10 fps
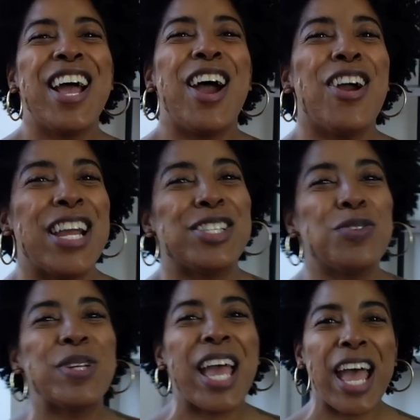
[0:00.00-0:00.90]
All right,
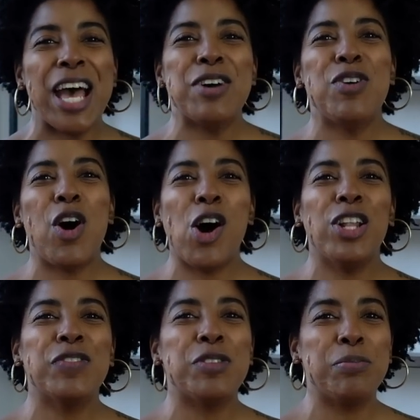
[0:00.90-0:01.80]
so we have
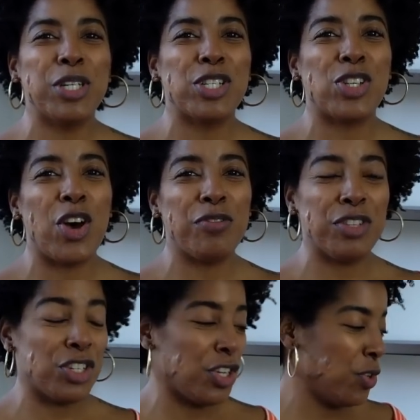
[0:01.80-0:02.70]
all of the books off
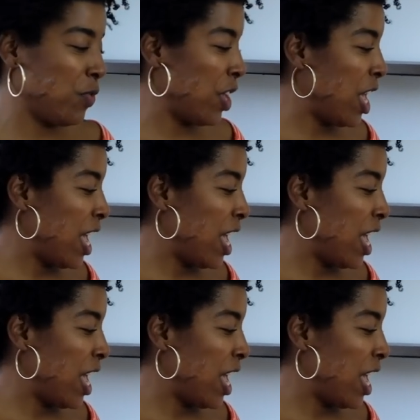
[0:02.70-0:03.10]
the shelf